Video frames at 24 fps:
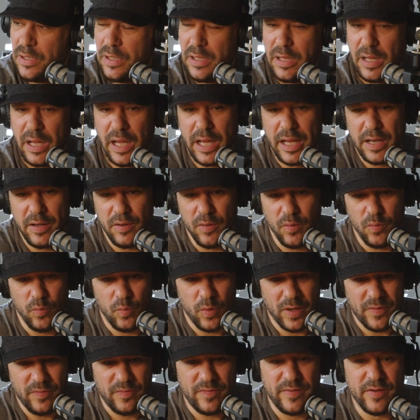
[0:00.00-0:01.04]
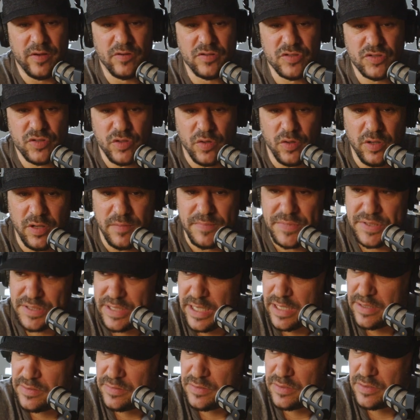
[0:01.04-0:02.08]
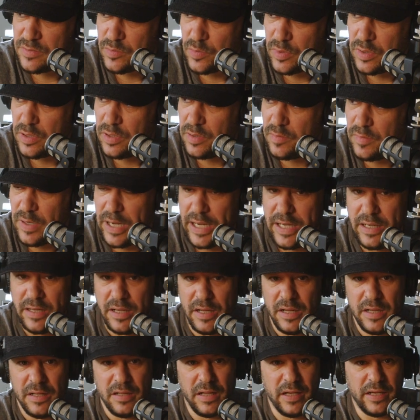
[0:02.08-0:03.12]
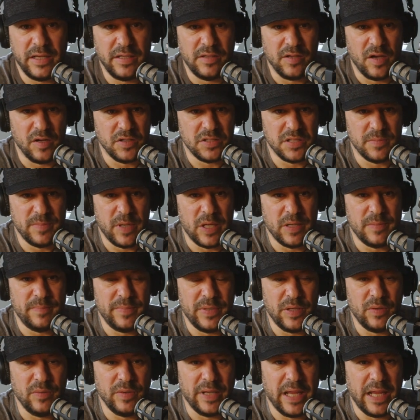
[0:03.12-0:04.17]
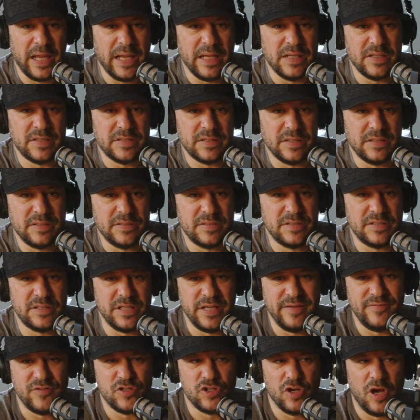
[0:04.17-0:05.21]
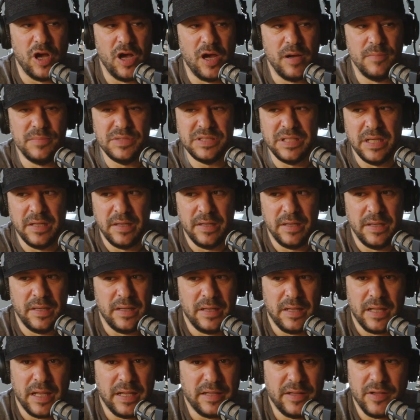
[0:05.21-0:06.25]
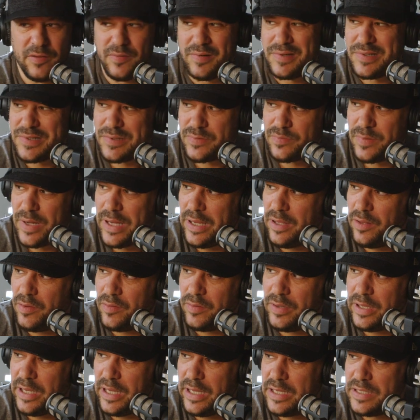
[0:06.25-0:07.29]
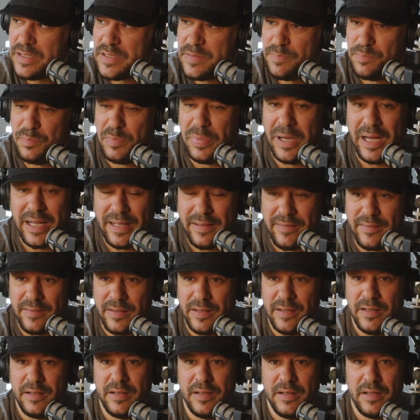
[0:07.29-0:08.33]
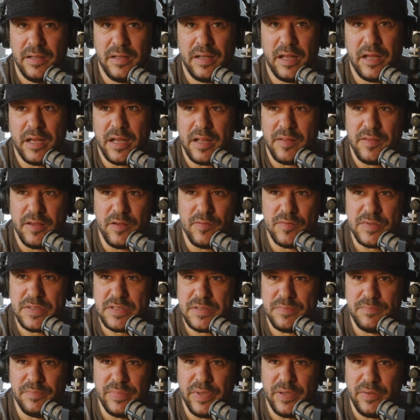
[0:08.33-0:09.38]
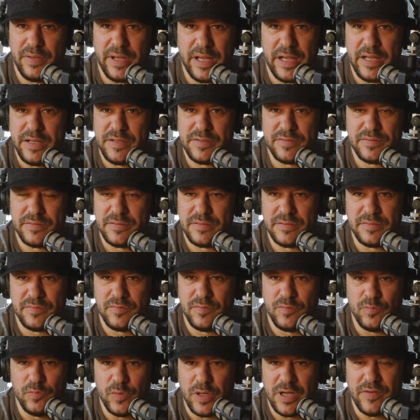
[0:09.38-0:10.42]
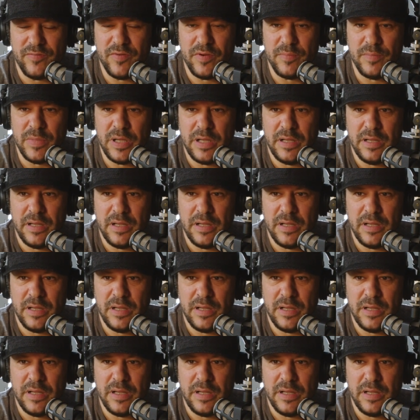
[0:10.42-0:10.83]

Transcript: and what their circumstances were, right? Like, he talks about Bill Gates and Steve Jobs. Like, they were just regular kids, but, like, I think it was Bill Gates or one of them,